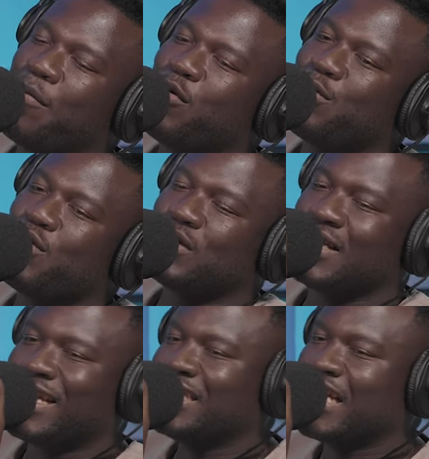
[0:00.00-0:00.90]
Apple
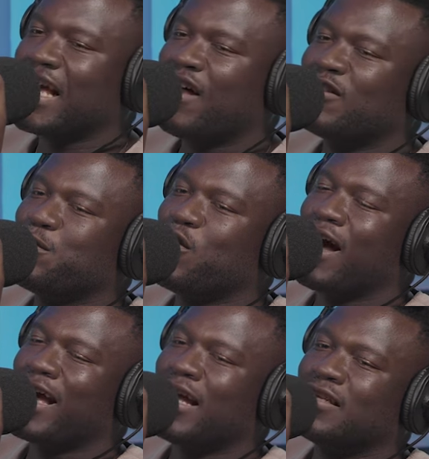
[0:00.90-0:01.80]
Music, check out Pure
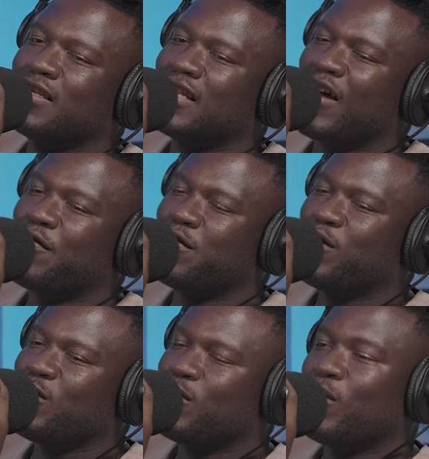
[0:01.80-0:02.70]
Akan stuff.
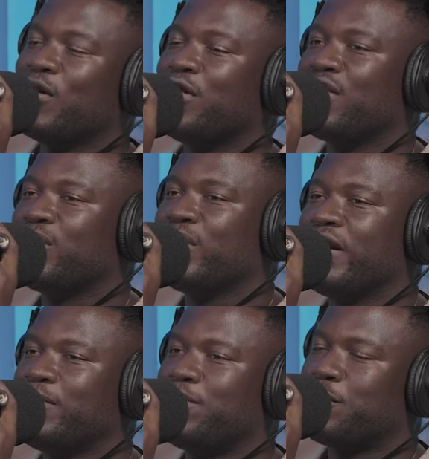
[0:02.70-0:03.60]
You know,
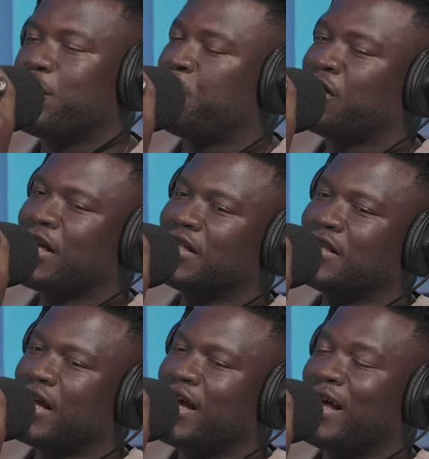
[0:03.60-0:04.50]
three proper projects
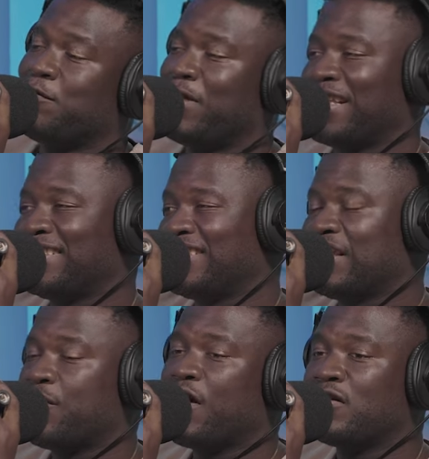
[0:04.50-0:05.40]
there, plus
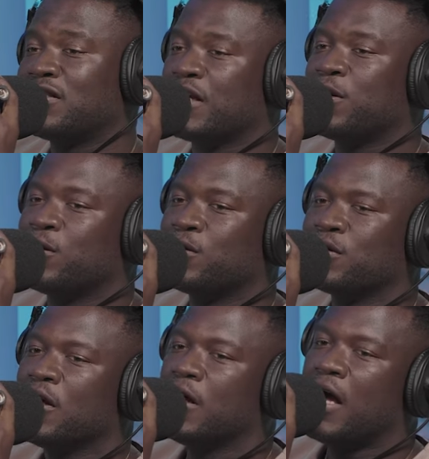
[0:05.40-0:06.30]
several
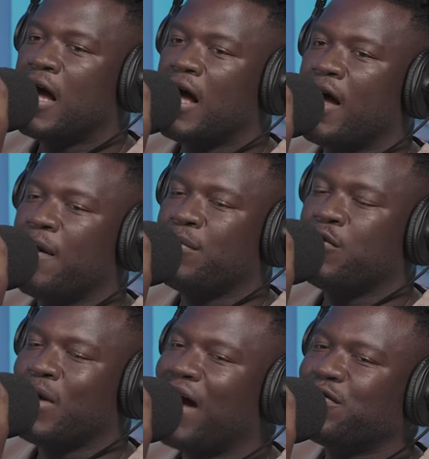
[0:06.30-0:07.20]
singles.
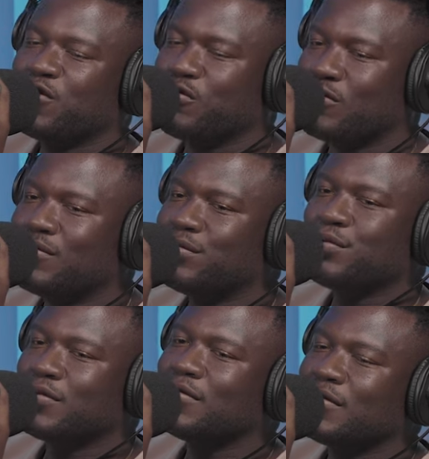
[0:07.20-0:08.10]
You have to
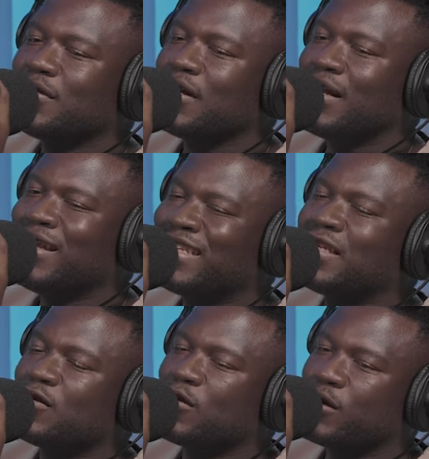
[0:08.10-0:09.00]

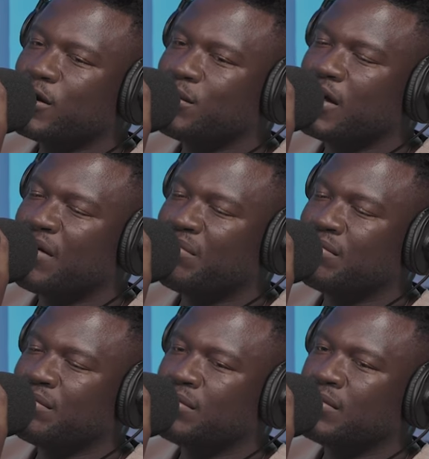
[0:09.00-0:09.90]
listen to him
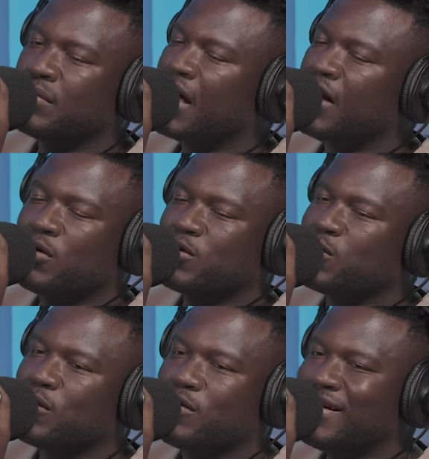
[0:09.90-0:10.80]
and
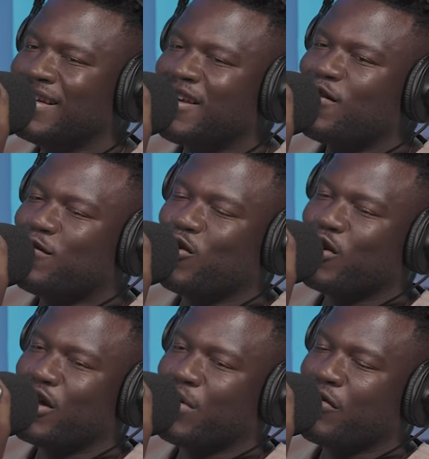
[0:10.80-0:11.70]
also follow
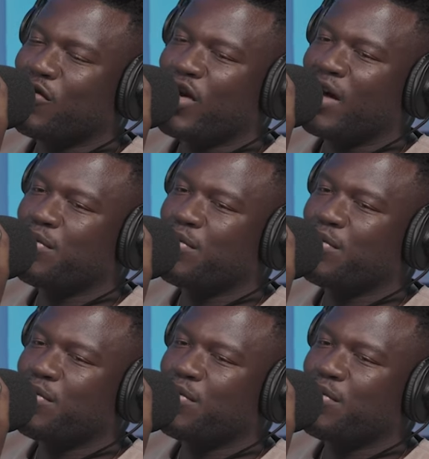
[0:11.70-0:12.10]
him everywhere.